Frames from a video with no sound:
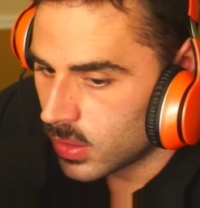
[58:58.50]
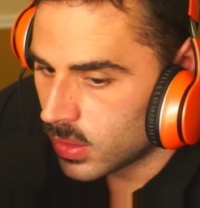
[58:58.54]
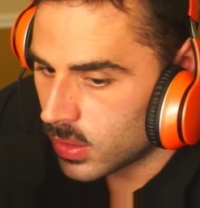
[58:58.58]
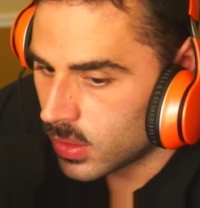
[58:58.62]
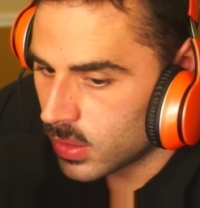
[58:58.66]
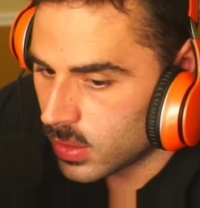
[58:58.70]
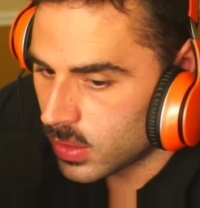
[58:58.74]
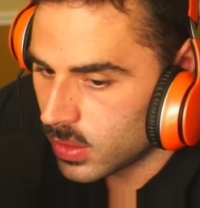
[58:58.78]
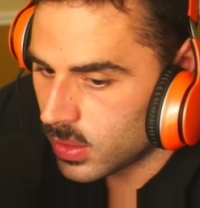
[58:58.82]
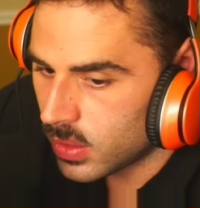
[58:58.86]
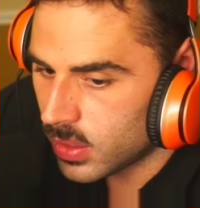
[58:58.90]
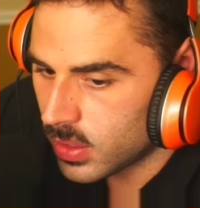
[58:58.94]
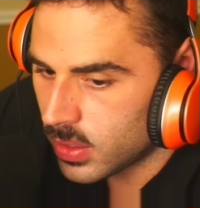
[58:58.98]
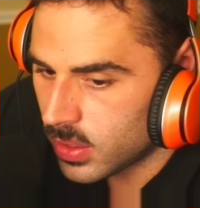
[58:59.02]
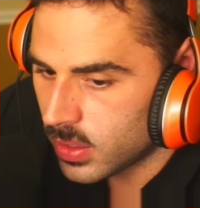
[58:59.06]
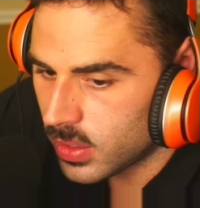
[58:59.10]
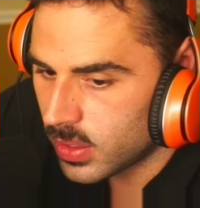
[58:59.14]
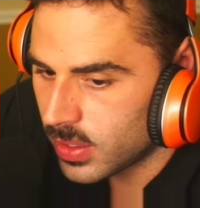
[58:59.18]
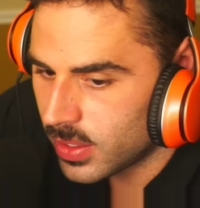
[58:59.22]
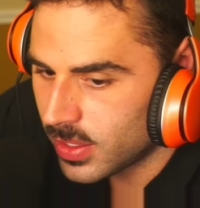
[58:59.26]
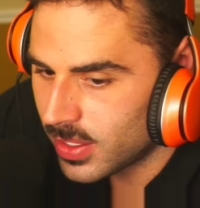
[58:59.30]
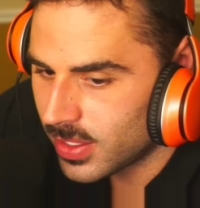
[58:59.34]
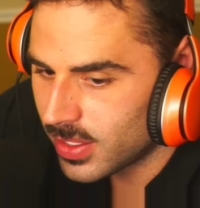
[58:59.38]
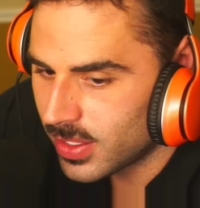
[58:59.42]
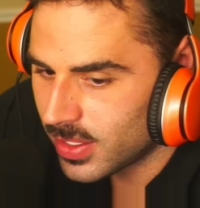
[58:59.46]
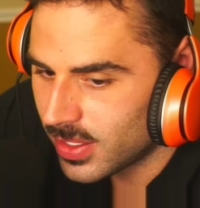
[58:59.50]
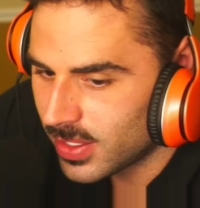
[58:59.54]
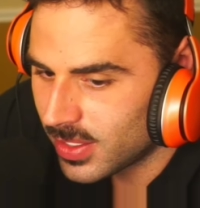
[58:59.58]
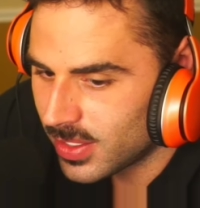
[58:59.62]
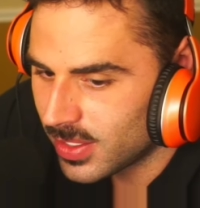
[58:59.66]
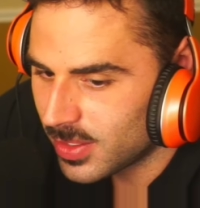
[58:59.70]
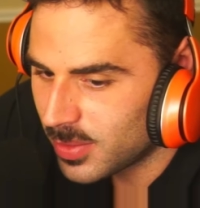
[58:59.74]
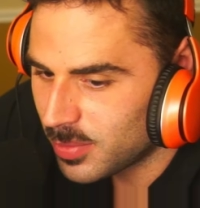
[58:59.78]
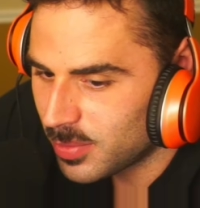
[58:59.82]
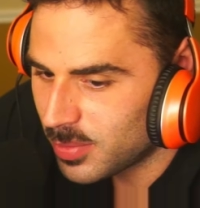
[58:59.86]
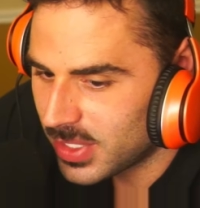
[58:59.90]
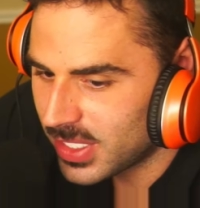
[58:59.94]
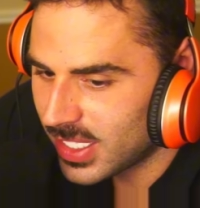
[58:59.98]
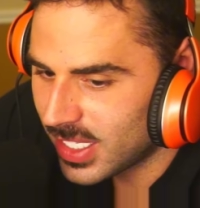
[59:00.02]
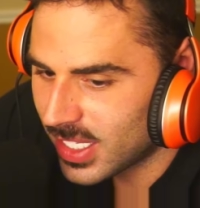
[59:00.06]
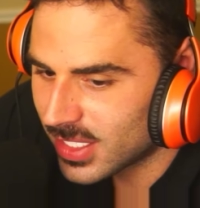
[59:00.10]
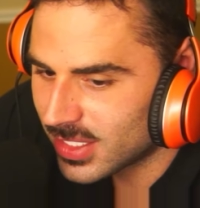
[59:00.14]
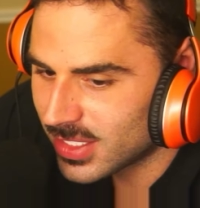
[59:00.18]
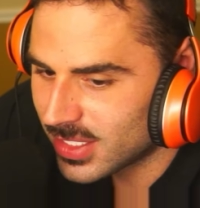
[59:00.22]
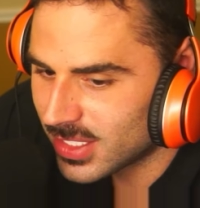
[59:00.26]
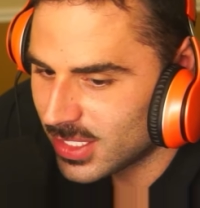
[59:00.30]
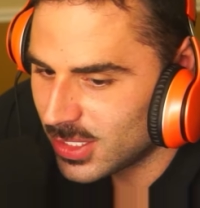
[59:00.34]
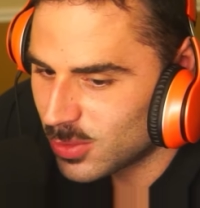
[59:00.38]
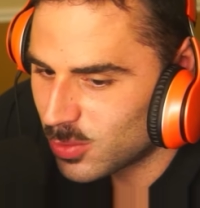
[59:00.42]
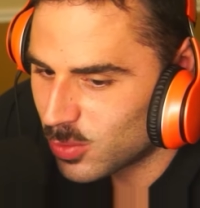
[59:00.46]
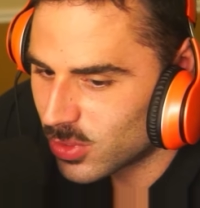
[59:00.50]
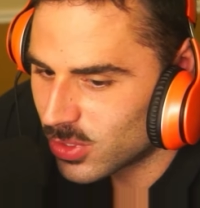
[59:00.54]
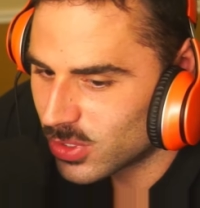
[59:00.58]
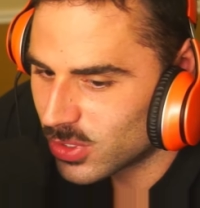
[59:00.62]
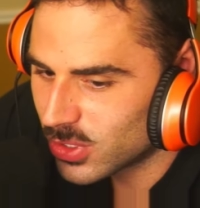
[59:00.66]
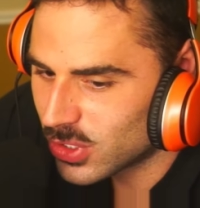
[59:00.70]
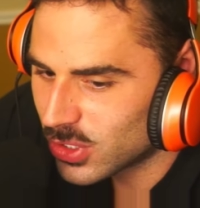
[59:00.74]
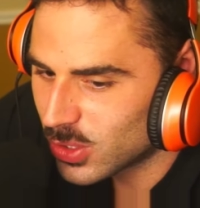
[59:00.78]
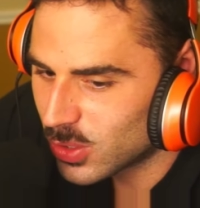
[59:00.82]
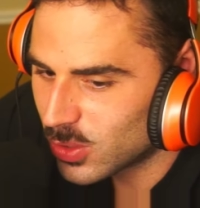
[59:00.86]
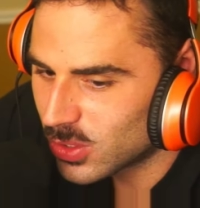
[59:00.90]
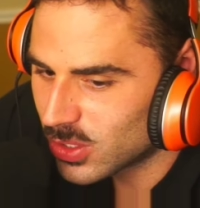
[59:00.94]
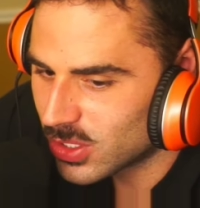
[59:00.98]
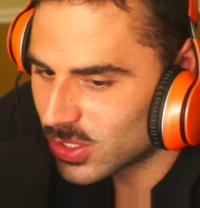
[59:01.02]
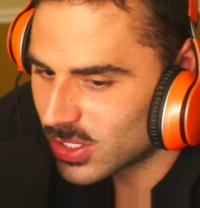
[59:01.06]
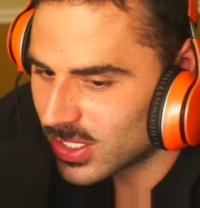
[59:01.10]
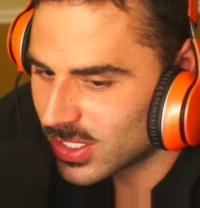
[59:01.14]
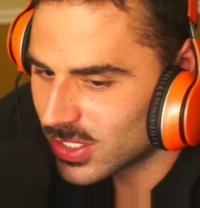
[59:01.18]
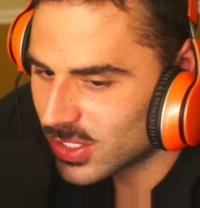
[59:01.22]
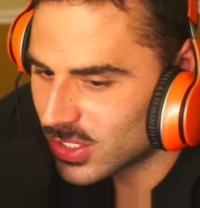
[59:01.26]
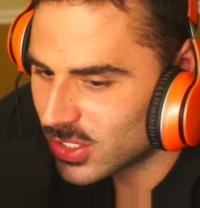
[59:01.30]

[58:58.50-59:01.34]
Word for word: but Nazis weren't socialists,